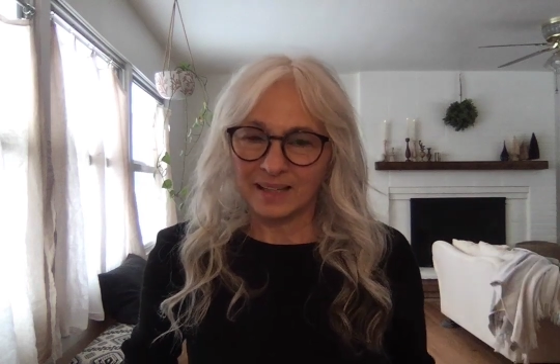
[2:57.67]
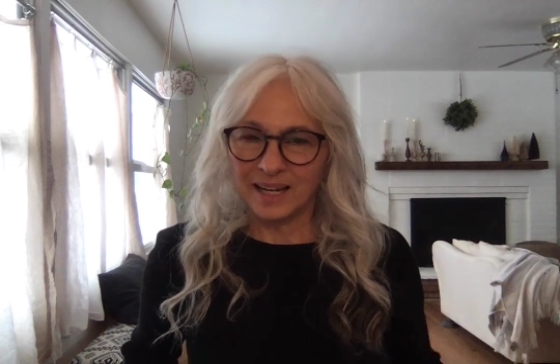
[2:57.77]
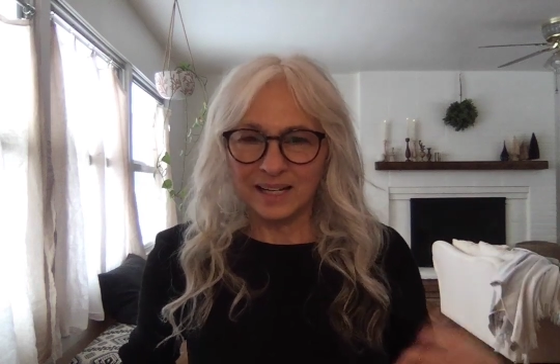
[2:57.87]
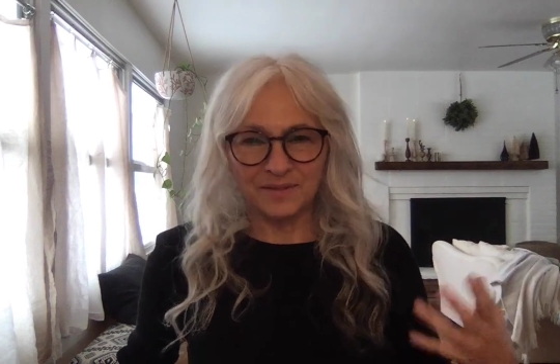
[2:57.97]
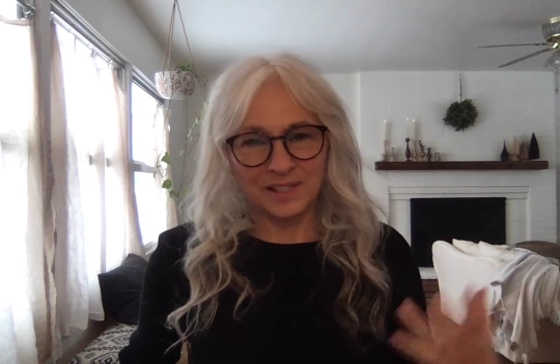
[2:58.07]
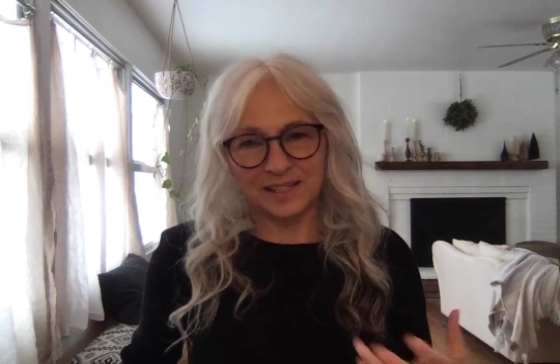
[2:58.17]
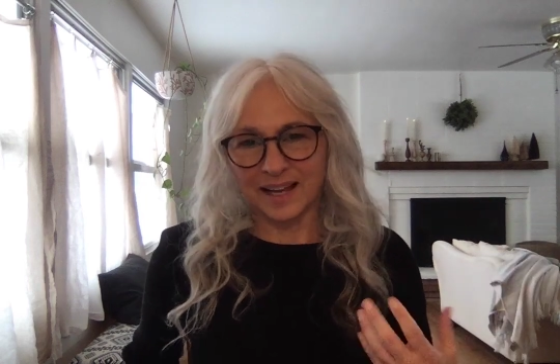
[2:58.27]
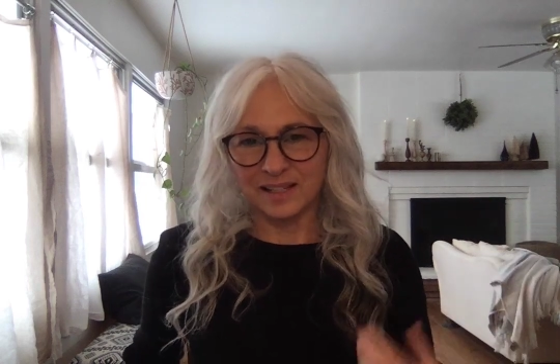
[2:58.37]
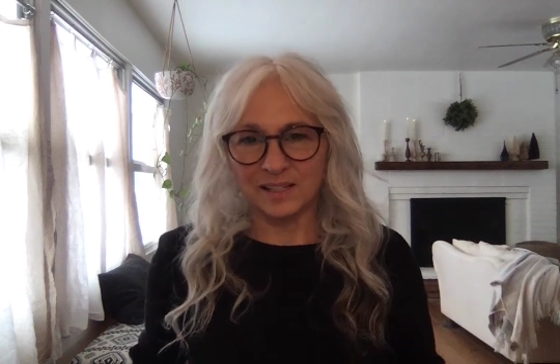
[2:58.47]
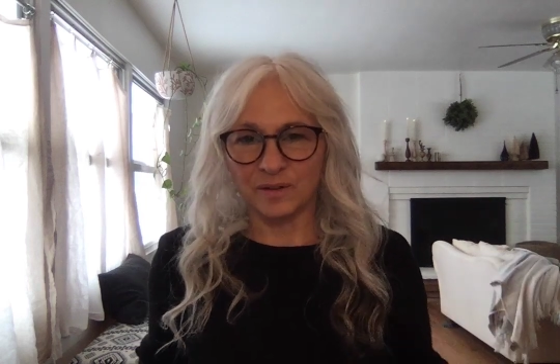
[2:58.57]
kind of
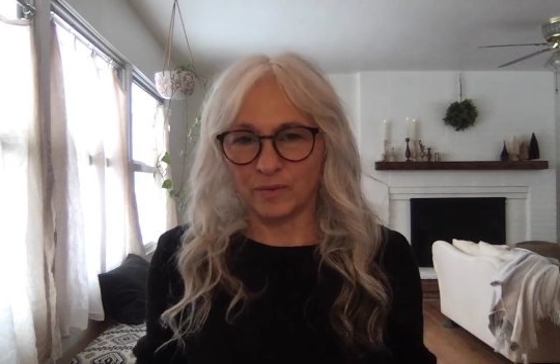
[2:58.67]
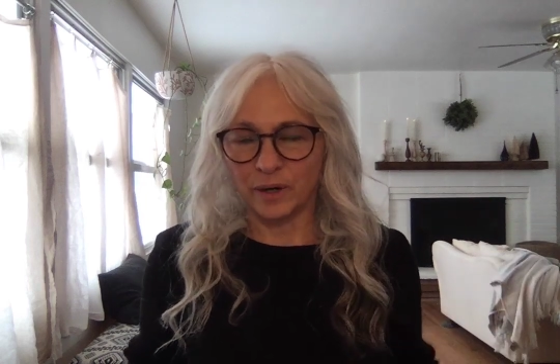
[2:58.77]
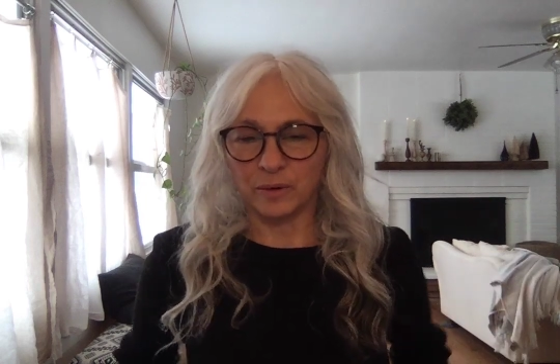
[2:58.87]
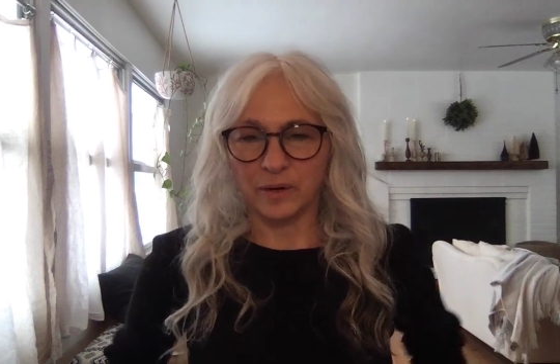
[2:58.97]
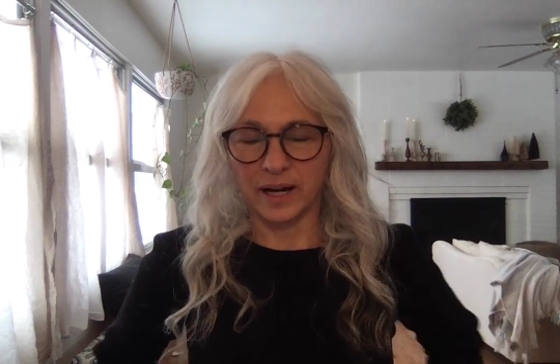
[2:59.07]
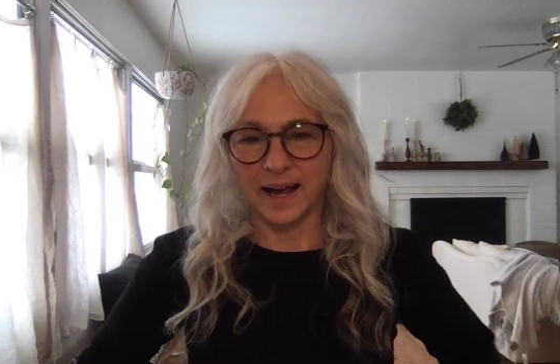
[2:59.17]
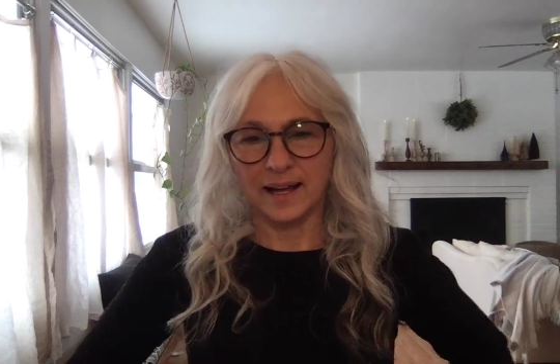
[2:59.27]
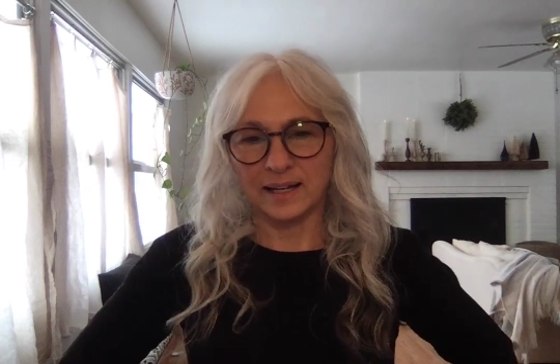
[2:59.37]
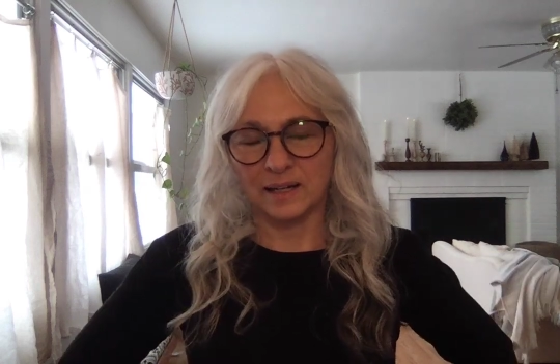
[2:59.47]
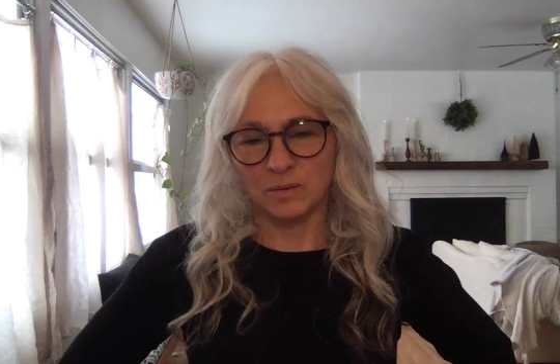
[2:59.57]
sense of where we're at
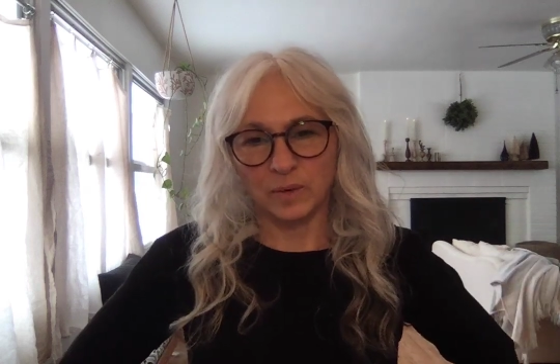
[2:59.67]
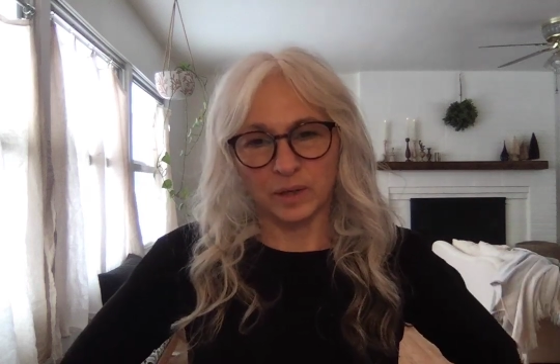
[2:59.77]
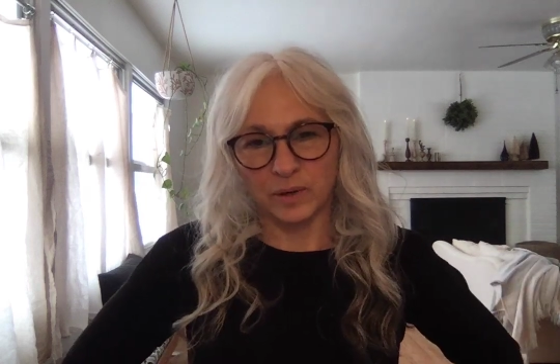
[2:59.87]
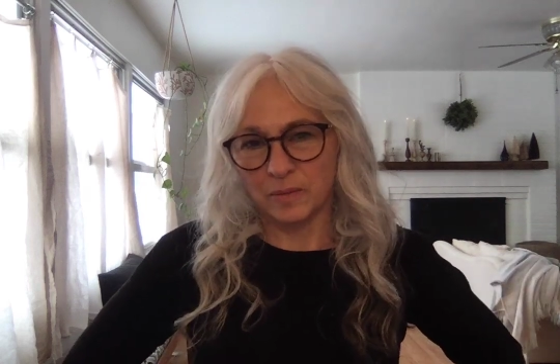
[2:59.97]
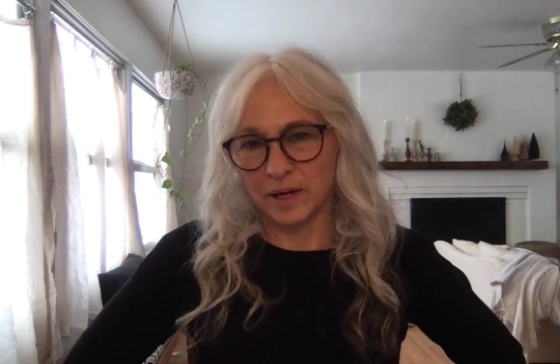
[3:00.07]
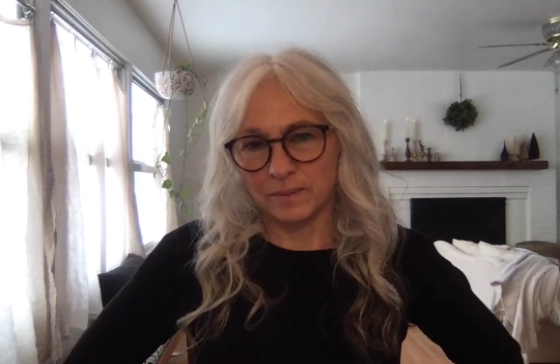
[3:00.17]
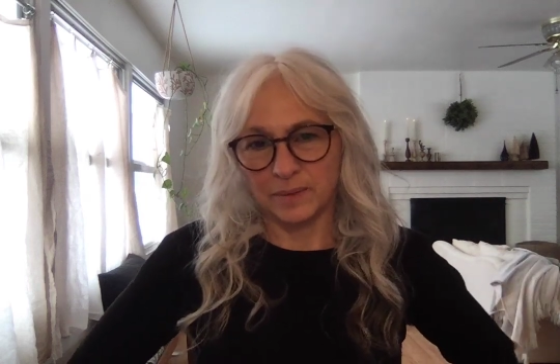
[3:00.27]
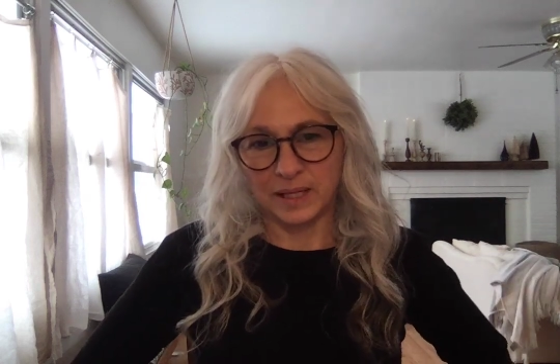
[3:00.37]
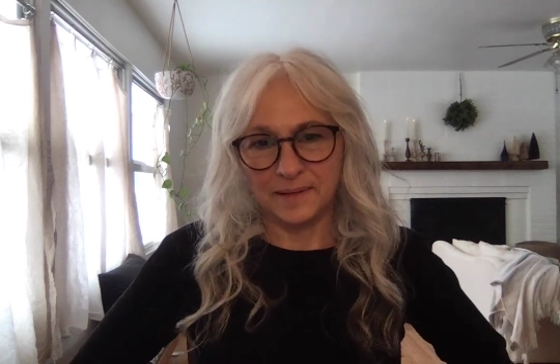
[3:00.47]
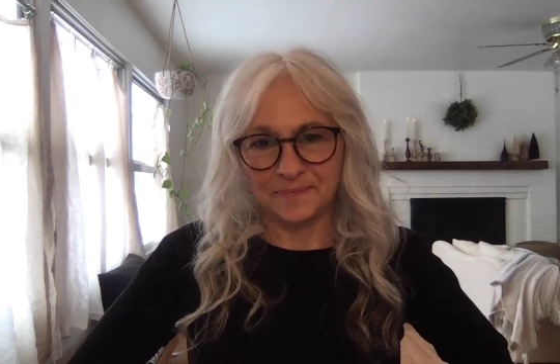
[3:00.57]
and where we want to
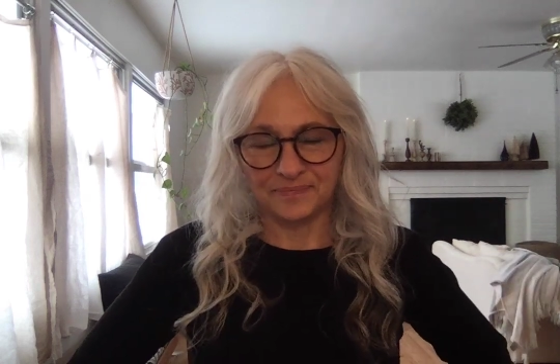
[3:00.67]
be.